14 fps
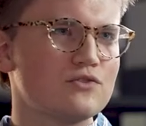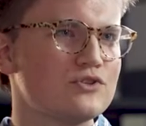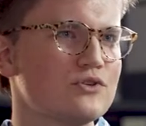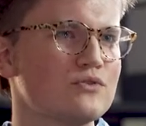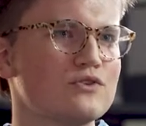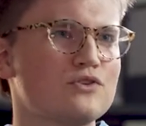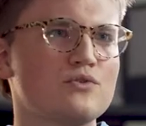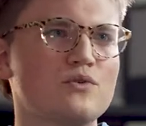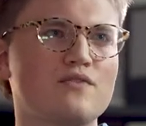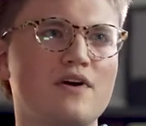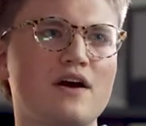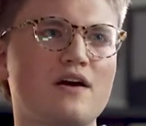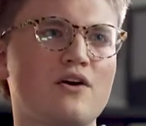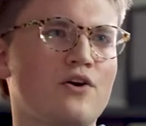students who
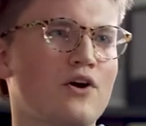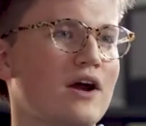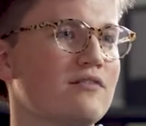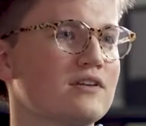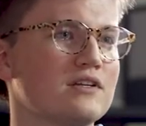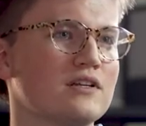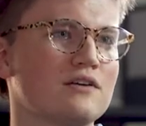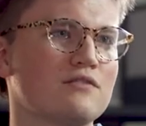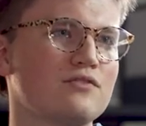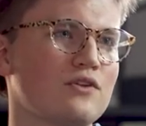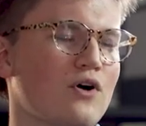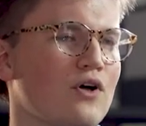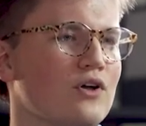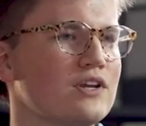have, are having to live in
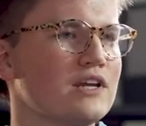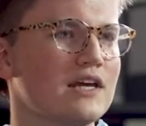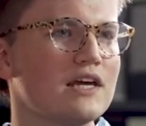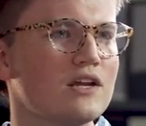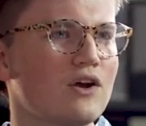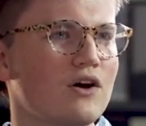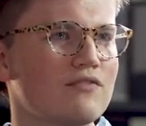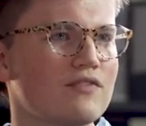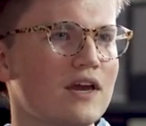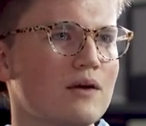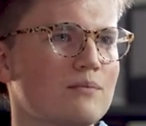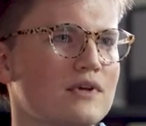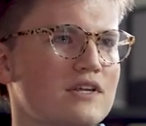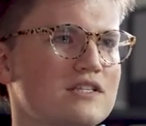the Holiday Inn off
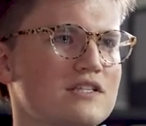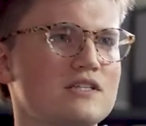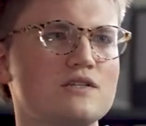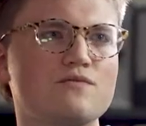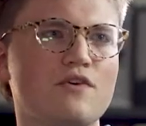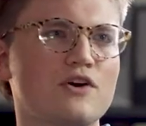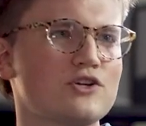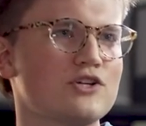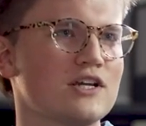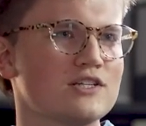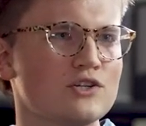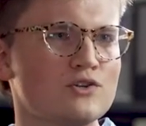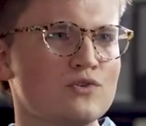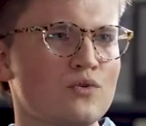campus. It's functioning
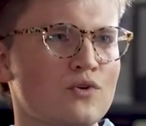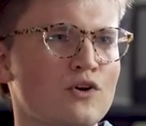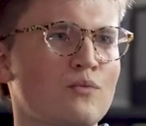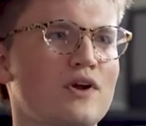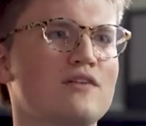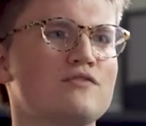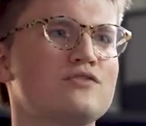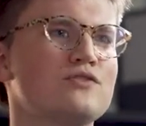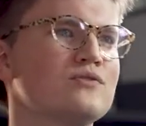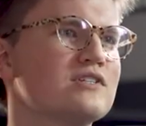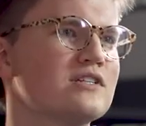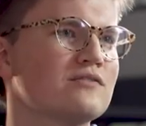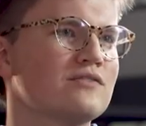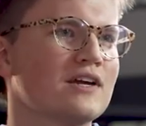as a dorm. We have
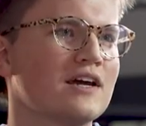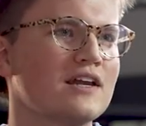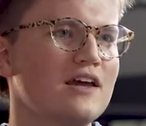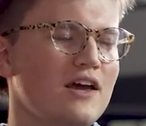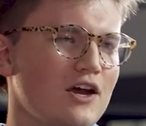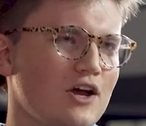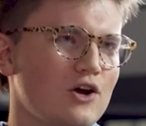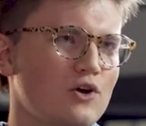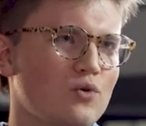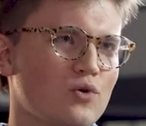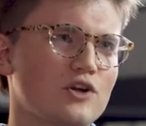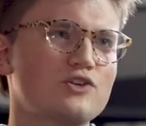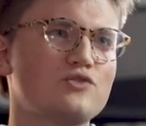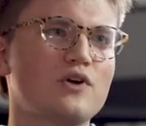students right. living at
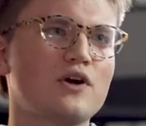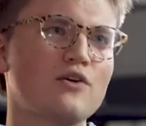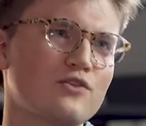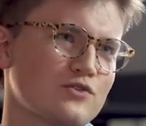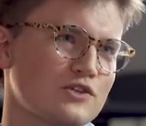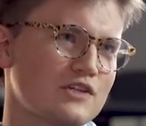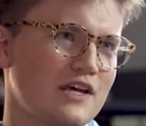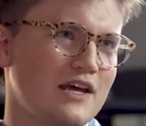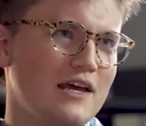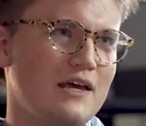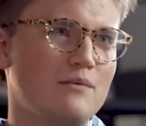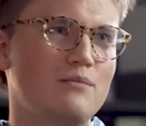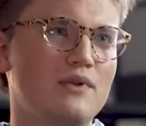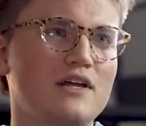Quarry Trail. There's
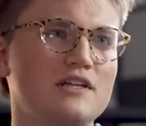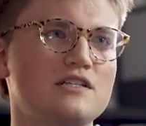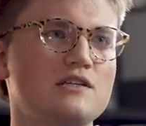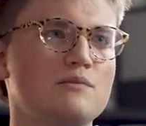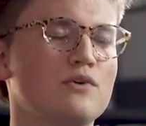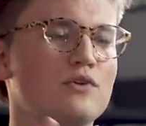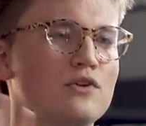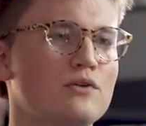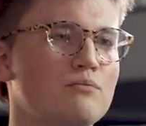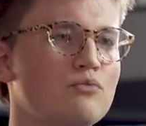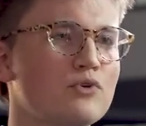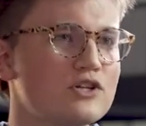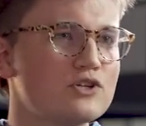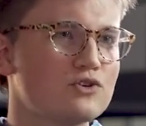plans right. to build the
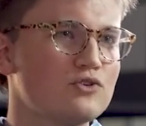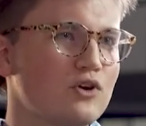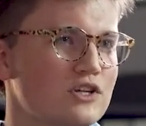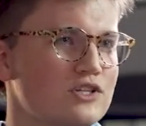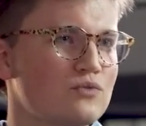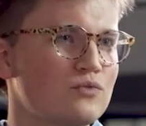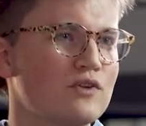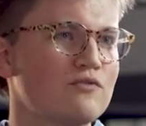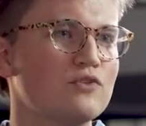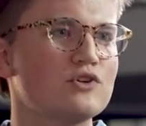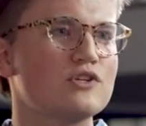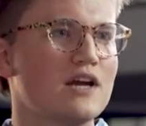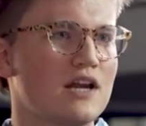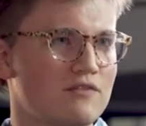bridge across the
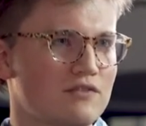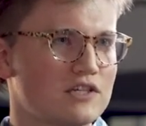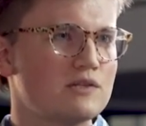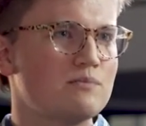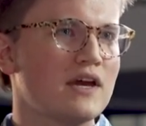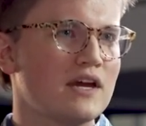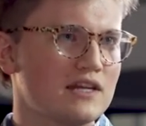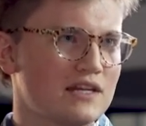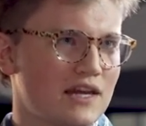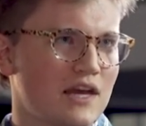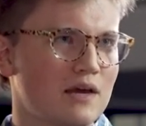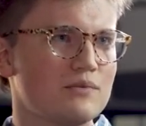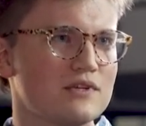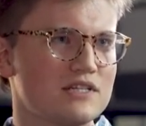river to kind of expand
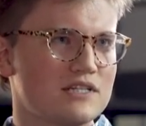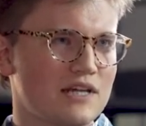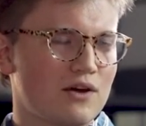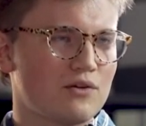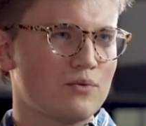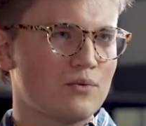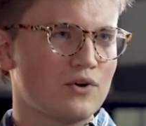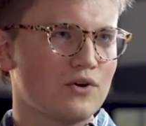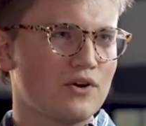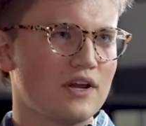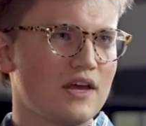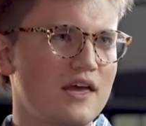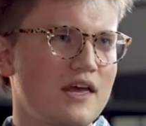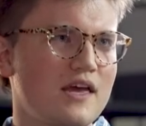campus
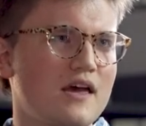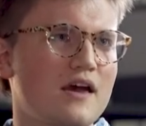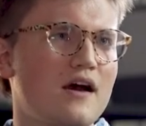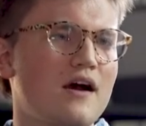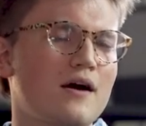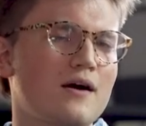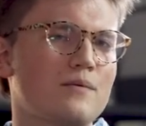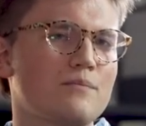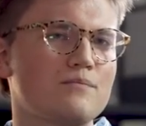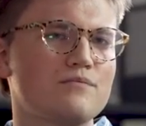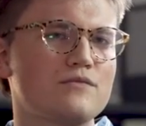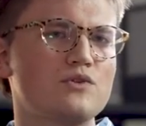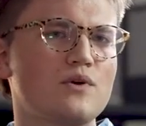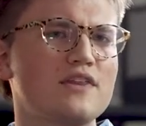southward.
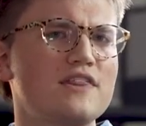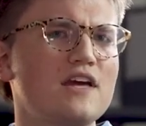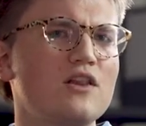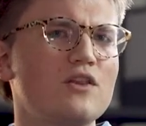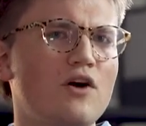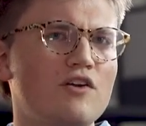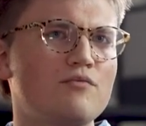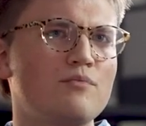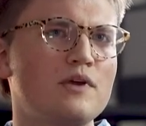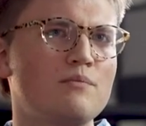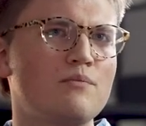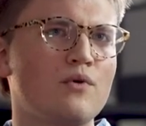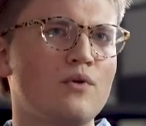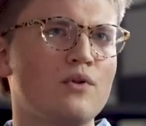Um, so I think a lot of
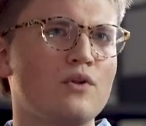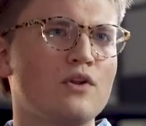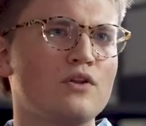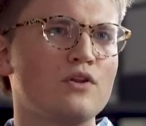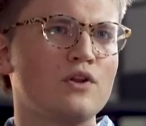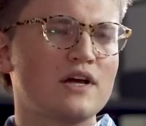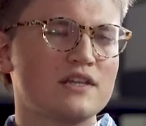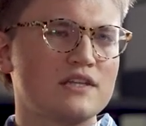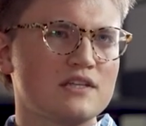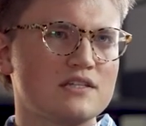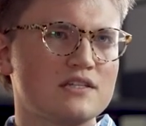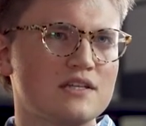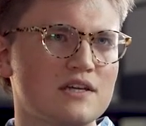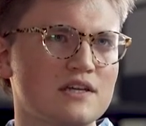people look at
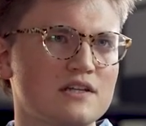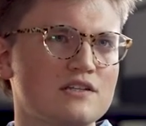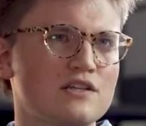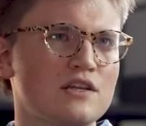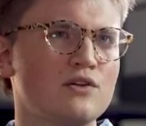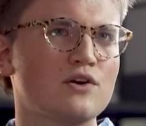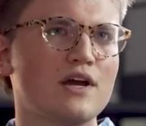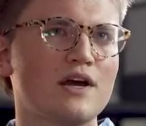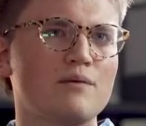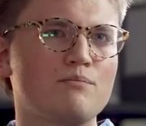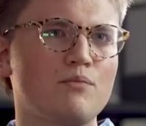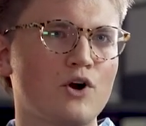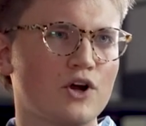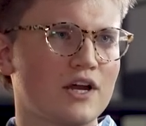these things. They look
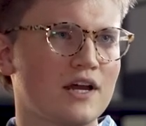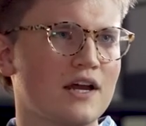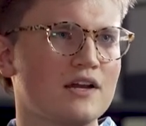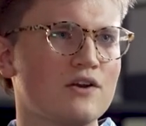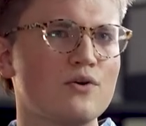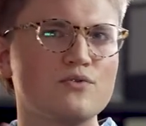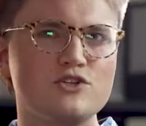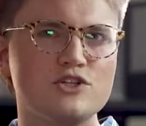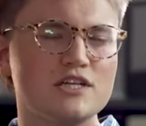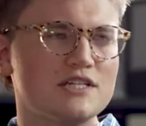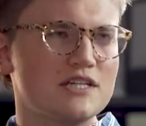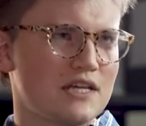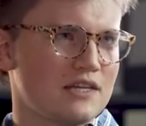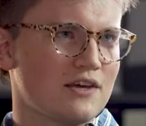at parking. I know
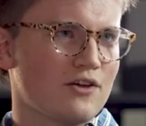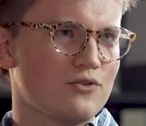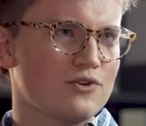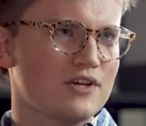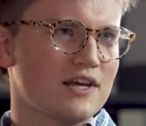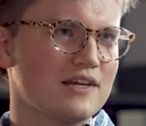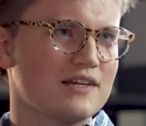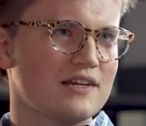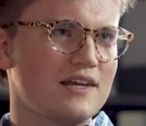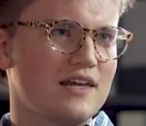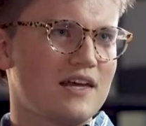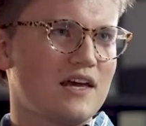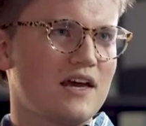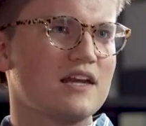G10 the other day
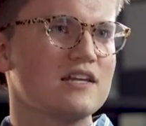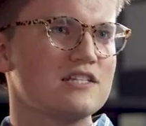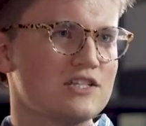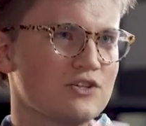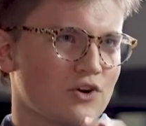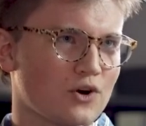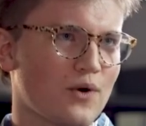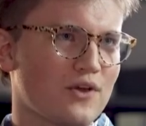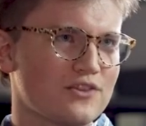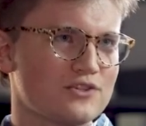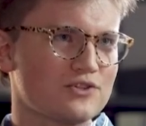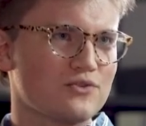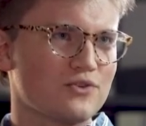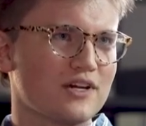had a zero on the
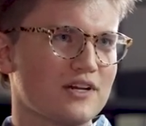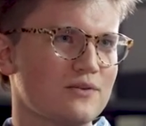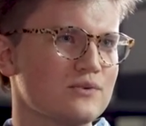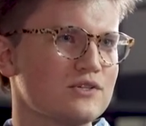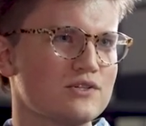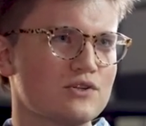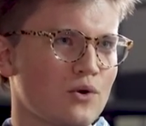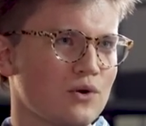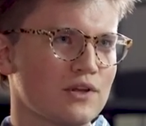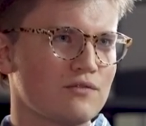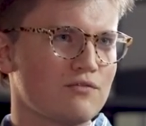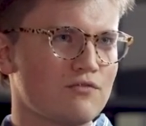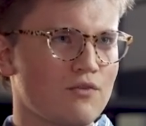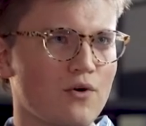screen. It was
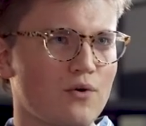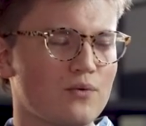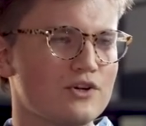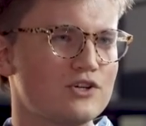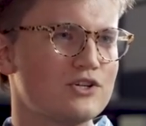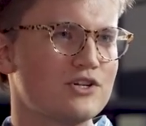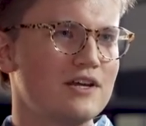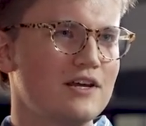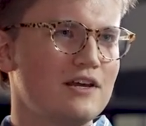totally full, which right